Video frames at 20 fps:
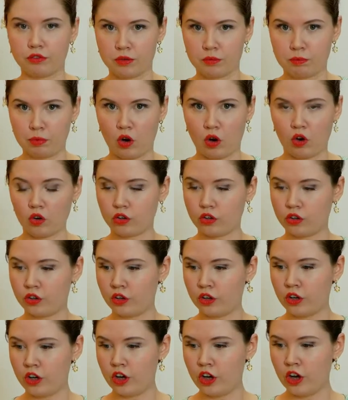the block
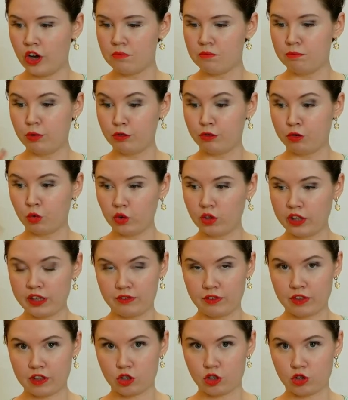before
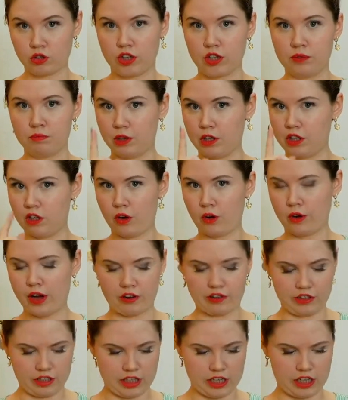leaving the stream, but no
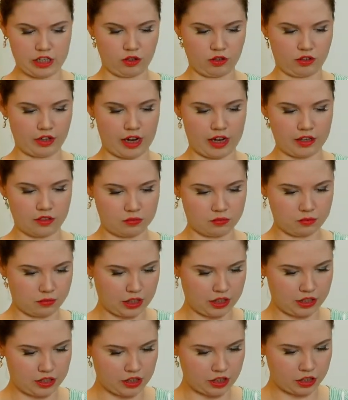guarantees on that
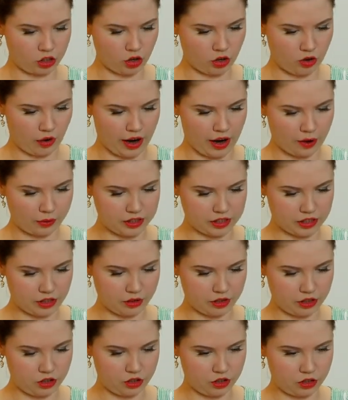because I don't know how it's
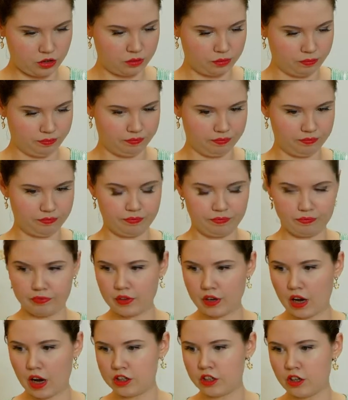going to
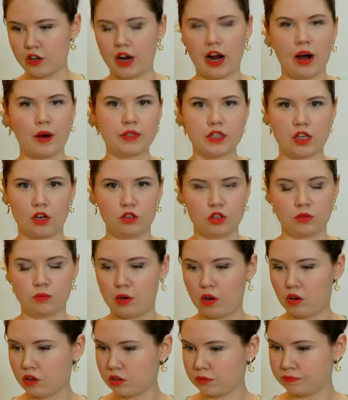
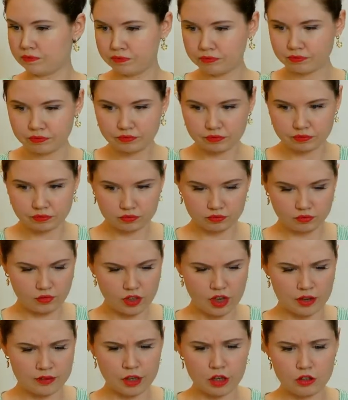block.
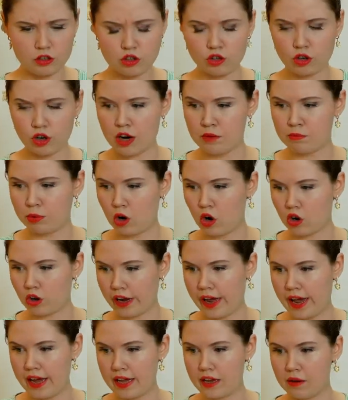I'm going to try and block
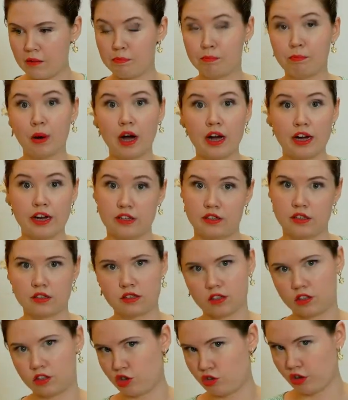a bias
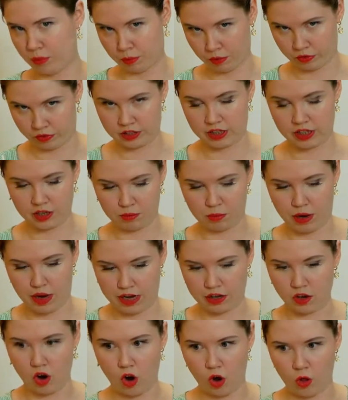strip of
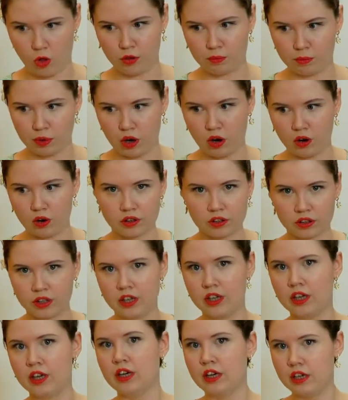Cinemay on the block,
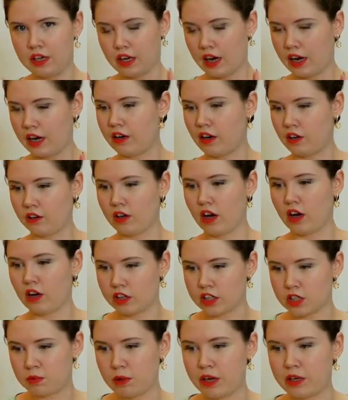and I'll
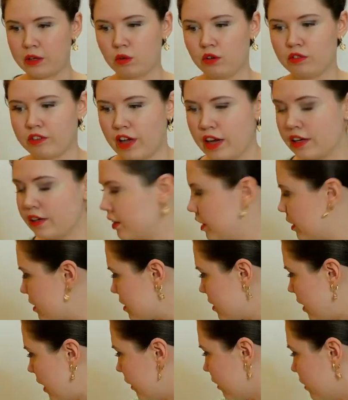explain all of that in a
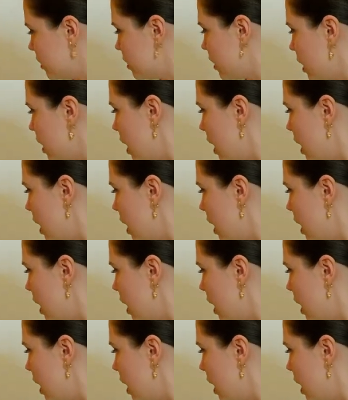second.